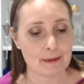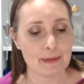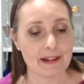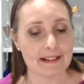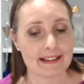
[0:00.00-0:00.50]

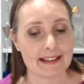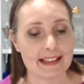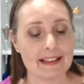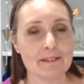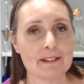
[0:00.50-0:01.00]
But
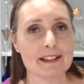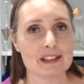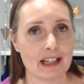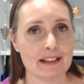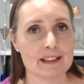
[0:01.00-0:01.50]
he once
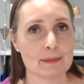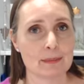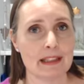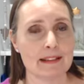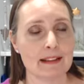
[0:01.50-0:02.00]
challenged
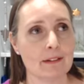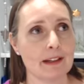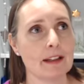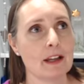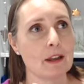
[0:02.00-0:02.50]
me. He's like,
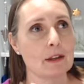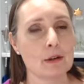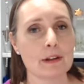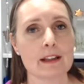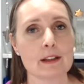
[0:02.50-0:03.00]
right,
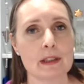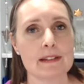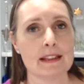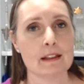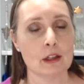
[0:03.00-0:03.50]
your next
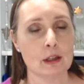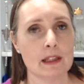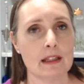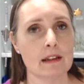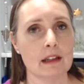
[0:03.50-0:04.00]
meeting, go
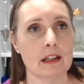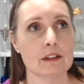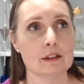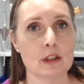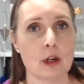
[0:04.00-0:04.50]
in
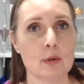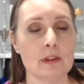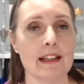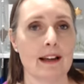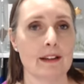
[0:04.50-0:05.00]
and
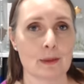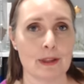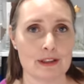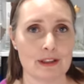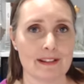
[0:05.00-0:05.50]
only ask
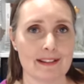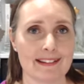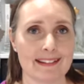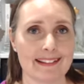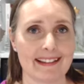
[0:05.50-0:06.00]
questions.
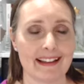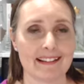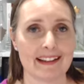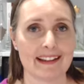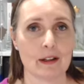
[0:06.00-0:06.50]
I was like,